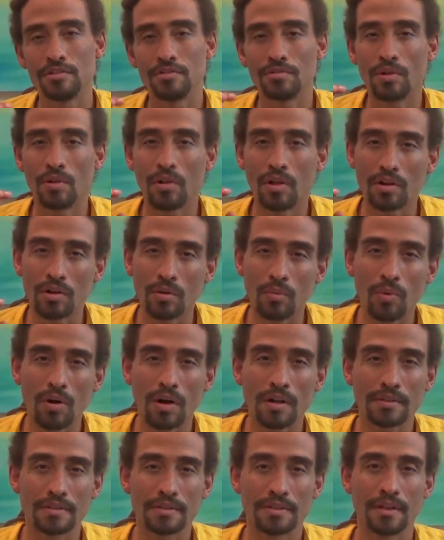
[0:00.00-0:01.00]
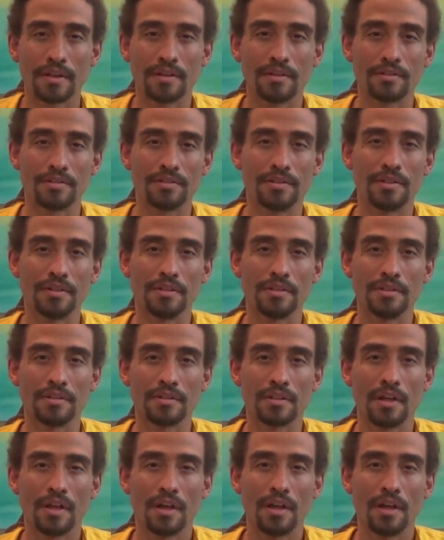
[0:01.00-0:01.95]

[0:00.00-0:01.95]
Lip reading: you no longer want stale cheese.